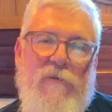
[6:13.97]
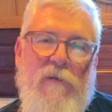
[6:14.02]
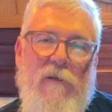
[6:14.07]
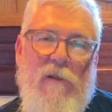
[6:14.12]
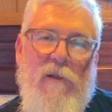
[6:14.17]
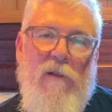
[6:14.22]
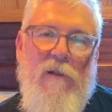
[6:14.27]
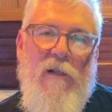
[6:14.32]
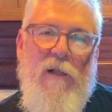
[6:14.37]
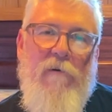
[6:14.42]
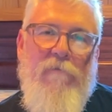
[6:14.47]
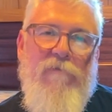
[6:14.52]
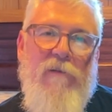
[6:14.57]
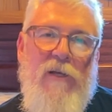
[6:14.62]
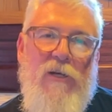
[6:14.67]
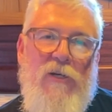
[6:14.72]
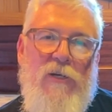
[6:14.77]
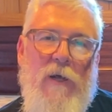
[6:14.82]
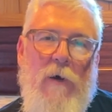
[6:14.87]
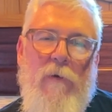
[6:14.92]
a
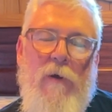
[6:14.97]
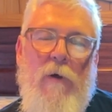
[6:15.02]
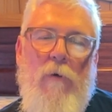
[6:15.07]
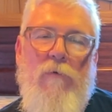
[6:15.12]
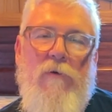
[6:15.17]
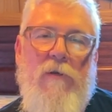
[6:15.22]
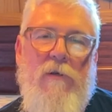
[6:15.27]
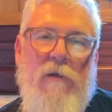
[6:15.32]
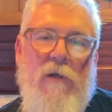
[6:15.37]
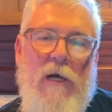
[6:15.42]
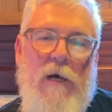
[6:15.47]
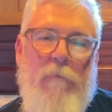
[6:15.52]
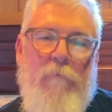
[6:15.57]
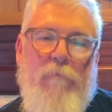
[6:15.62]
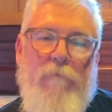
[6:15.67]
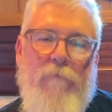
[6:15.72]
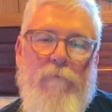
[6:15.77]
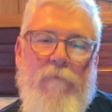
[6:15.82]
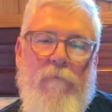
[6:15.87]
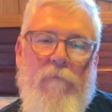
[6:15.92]
lovely shout out
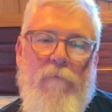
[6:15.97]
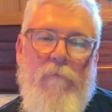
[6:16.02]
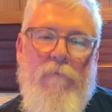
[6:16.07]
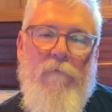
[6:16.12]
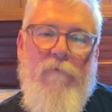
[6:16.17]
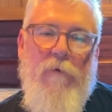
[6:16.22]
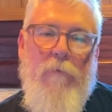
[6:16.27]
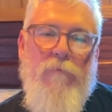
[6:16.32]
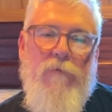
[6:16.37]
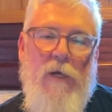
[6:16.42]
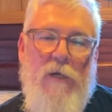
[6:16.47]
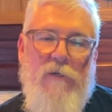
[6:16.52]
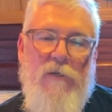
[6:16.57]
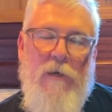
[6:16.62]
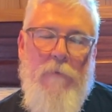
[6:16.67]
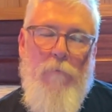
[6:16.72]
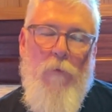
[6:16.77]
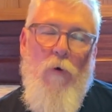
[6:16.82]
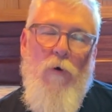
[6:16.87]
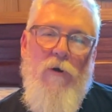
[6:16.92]
from such
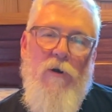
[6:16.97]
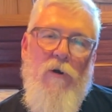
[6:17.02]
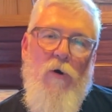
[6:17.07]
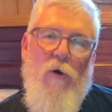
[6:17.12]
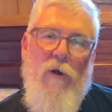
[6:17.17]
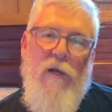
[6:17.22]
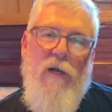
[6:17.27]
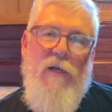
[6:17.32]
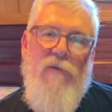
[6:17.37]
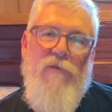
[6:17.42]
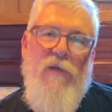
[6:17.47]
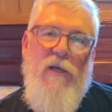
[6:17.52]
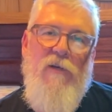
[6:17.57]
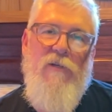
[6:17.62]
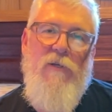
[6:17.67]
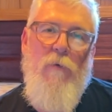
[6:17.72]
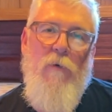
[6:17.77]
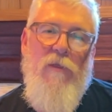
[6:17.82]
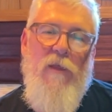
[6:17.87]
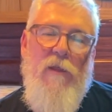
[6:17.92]
an important
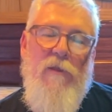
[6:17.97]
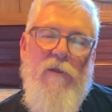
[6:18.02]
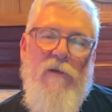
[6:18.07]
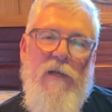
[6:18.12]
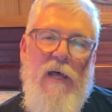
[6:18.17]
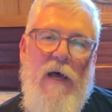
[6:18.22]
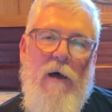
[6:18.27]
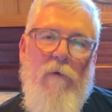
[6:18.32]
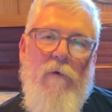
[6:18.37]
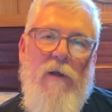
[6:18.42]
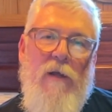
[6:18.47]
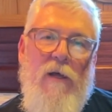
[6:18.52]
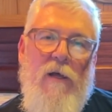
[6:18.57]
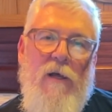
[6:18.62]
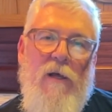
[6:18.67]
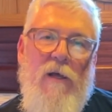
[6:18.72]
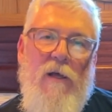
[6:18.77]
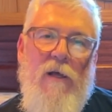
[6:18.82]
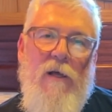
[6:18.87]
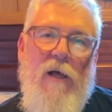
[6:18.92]
organization within the town
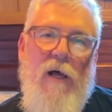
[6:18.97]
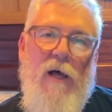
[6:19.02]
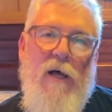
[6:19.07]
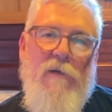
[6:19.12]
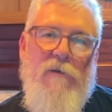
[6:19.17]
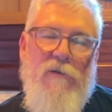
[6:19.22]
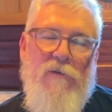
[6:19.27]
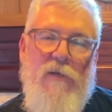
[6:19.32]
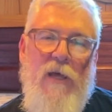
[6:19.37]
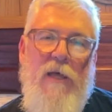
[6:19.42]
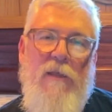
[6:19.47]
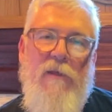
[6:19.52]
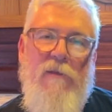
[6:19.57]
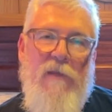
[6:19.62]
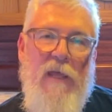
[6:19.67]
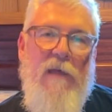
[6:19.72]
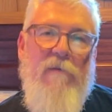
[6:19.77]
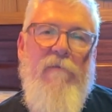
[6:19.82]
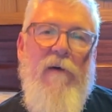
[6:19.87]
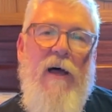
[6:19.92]
to say that
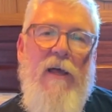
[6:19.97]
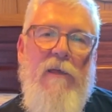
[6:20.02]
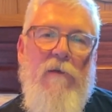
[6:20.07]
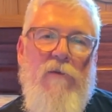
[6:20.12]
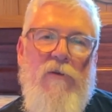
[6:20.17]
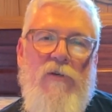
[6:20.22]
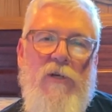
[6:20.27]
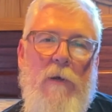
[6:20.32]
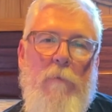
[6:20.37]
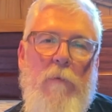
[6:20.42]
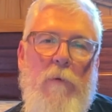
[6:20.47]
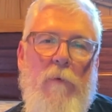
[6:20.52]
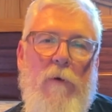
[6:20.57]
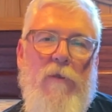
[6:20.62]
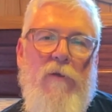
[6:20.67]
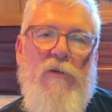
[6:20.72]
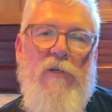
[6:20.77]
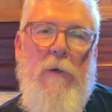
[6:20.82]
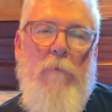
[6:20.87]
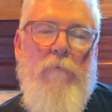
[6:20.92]
they value the ship and
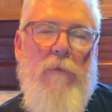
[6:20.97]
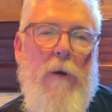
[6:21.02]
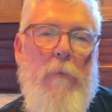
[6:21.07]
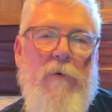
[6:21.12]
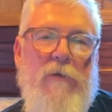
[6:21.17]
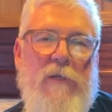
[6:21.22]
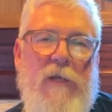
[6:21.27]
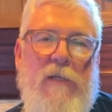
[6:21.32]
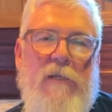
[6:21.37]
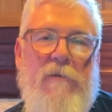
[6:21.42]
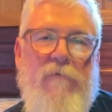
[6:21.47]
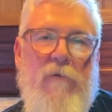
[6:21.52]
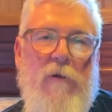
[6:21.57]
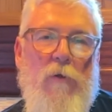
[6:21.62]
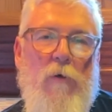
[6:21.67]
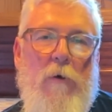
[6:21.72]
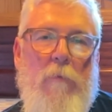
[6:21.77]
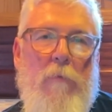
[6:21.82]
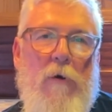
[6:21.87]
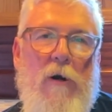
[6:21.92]
what the ship represents for
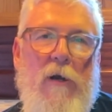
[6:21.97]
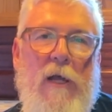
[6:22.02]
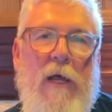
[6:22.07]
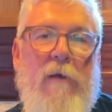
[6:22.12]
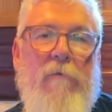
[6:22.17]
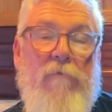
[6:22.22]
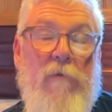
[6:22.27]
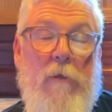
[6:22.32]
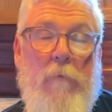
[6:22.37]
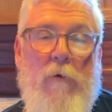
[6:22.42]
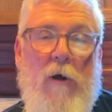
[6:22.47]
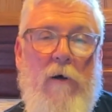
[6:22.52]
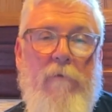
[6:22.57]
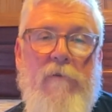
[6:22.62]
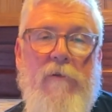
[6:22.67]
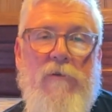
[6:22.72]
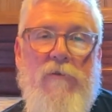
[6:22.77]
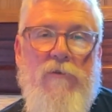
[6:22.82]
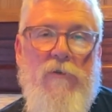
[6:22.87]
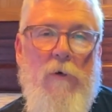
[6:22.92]
Lunenburg and for the
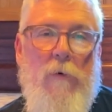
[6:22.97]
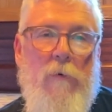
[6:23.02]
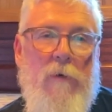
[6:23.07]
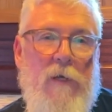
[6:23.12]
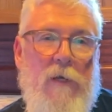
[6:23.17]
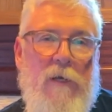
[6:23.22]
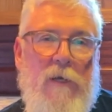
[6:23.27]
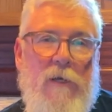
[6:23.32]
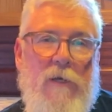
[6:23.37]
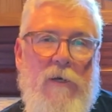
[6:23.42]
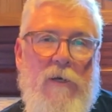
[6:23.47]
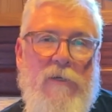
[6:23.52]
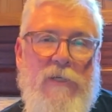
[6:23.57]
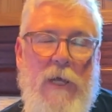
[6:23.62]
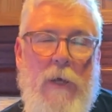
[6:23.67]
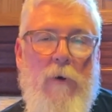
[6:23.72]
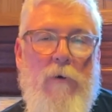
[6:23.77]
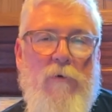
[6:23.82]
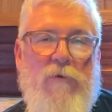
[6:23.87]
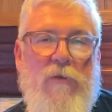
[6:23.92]
province. So
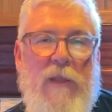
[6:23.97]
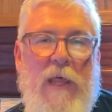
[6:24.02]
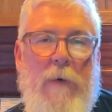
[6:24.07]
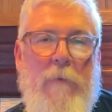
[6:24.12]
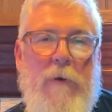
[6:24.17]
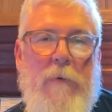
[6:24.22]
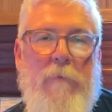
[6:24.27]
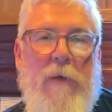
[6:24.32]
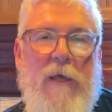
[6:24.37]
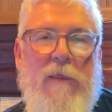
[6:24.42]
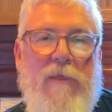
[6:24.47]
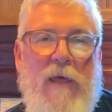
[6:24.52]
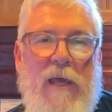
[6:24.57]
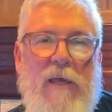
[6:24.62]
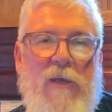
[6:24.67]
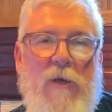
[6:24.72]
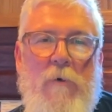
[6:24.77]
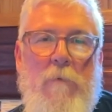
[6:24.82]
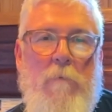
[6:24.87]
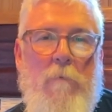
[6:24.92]
shout out to them and a big
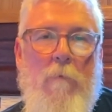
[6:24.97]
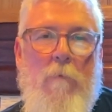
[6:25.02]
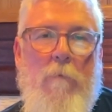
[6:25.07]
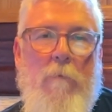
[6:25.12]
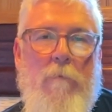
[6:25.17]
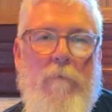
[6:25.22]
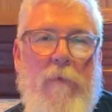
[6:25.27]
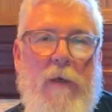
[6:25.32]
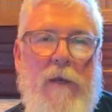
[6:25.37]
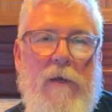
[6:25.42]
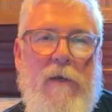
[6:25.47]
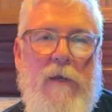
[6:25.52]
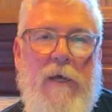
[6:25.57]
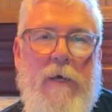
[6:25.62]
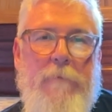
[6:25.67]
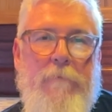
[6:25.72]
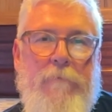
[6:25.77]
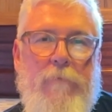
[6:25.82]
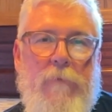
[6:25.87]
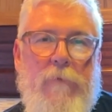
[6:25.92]
thank you, and
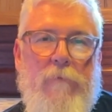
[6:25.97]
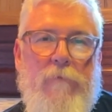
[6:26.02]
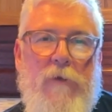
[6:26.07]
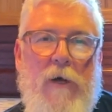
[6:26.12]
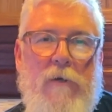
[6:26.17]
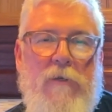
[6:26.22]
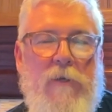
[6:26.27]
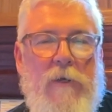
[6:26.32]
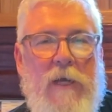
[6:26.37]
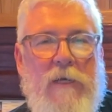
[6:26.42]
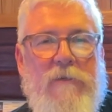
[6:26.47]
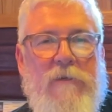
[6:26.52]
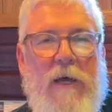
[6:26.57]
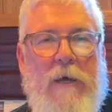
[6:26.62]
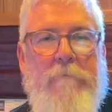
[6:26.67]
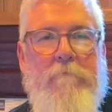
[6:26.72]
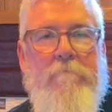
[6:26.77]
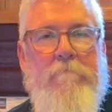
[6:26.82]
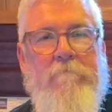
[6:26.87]
talk to you next time.